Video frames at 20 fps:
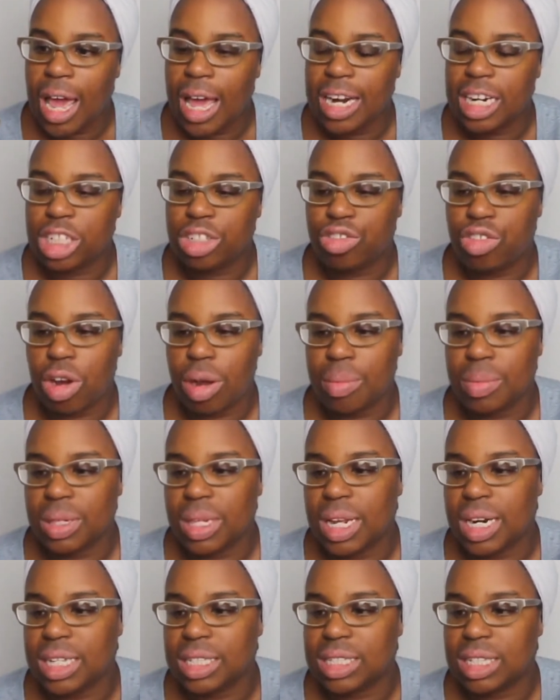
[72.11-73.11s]
and it's
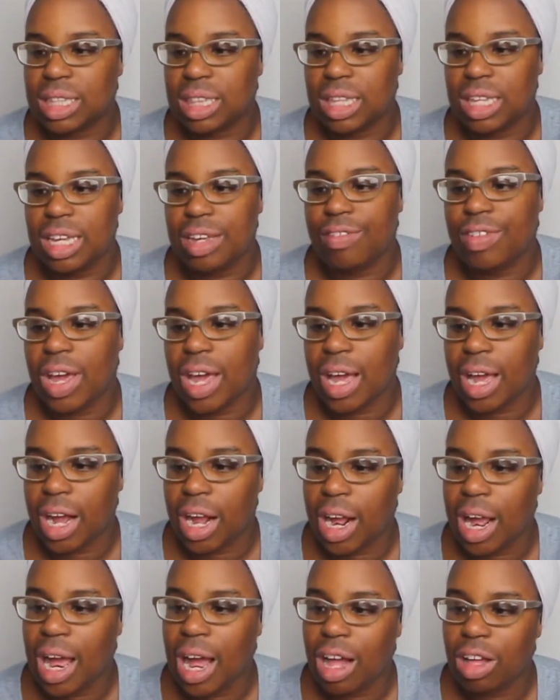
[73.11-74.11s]
formulated to leave
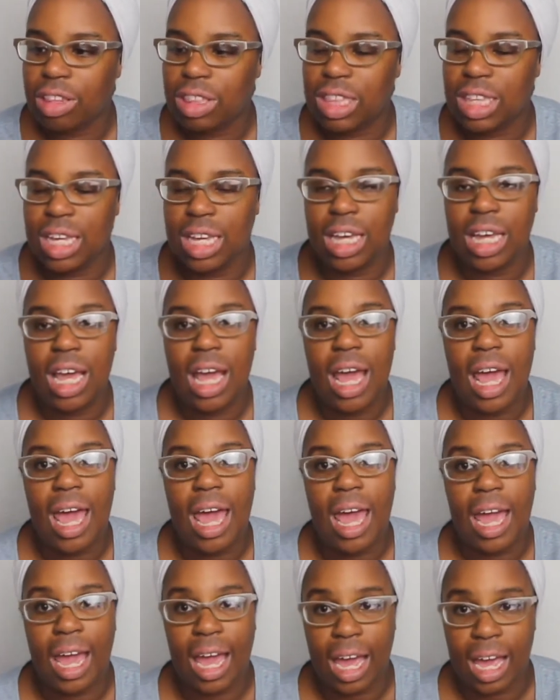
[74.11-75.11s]
hair healthy
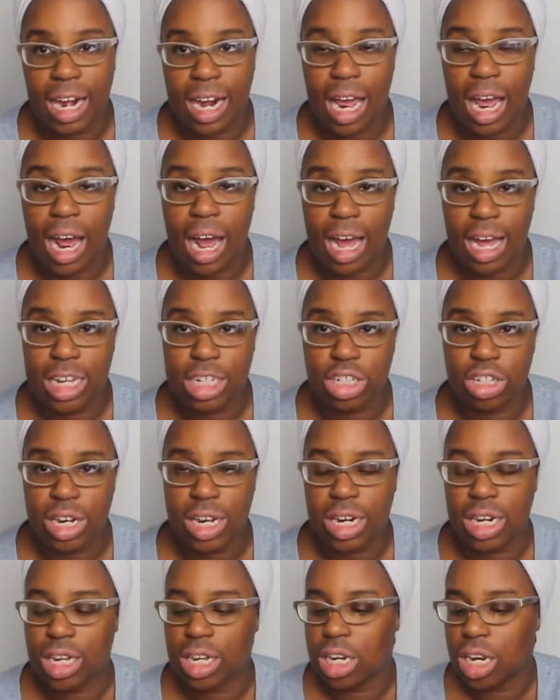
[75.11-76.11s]
and
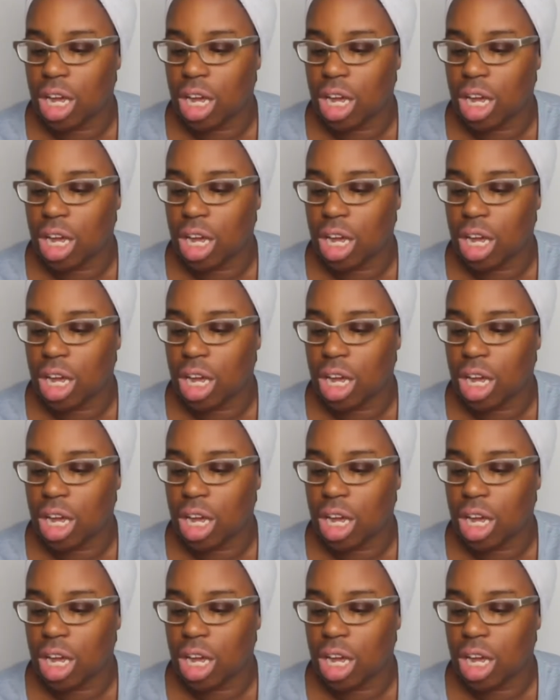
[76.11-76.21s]
hydrated.